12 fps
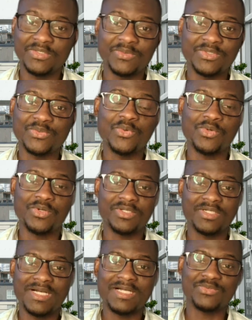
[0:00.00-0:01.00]
is not going to go
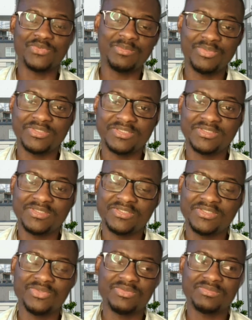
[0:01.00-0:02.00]
wrong at one point.
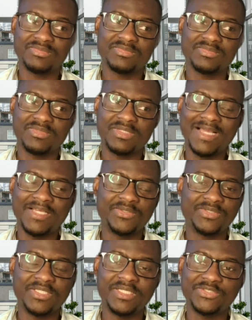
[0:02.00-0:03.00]
So
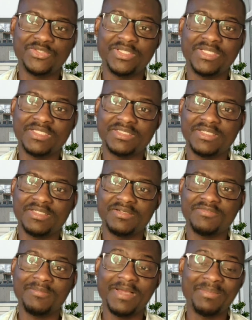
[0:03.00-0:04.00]
I don't really enjoy that.
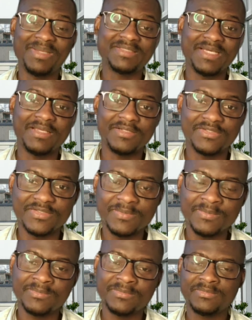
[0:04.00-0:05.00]
And for my mental
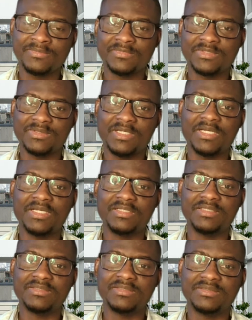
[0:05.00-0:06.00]
health,
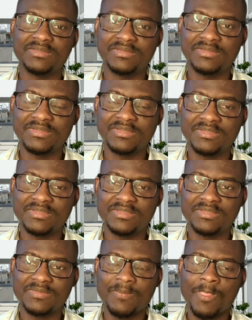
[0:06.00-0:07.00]
I
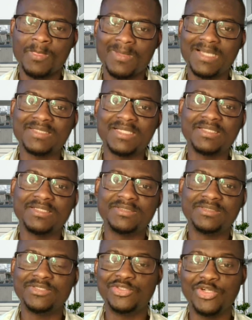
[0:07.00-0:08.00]

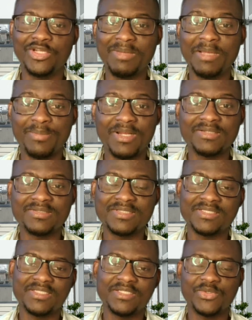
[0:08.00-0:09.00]
started drawing my
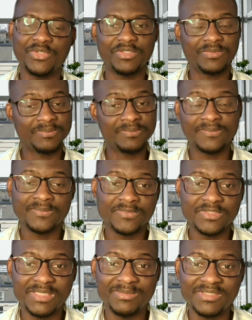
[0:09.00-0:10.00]
plans and say, okay,
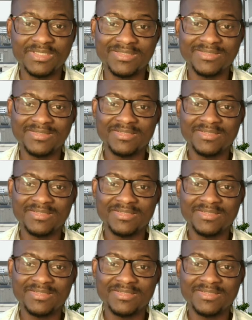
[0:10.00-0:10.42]
let me